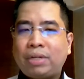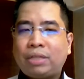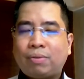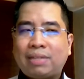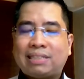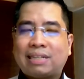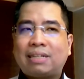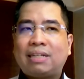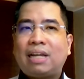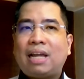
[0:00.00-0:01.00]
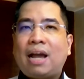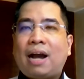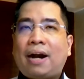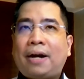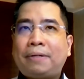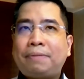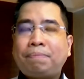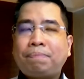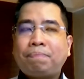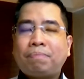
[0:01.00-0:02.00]
to this.
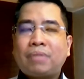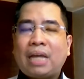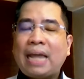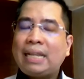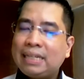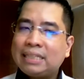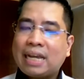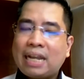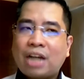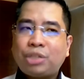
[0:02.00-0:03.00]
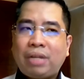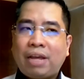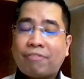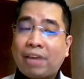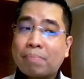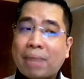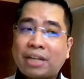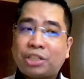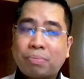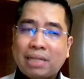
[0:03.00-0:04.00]
And this can actually affect
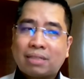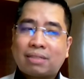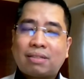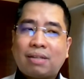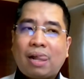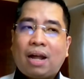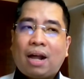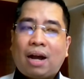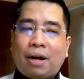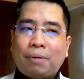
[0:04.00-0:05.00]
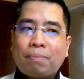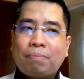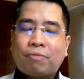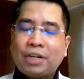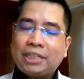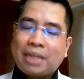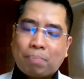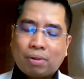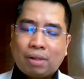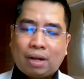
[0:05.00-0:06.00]
management. For example,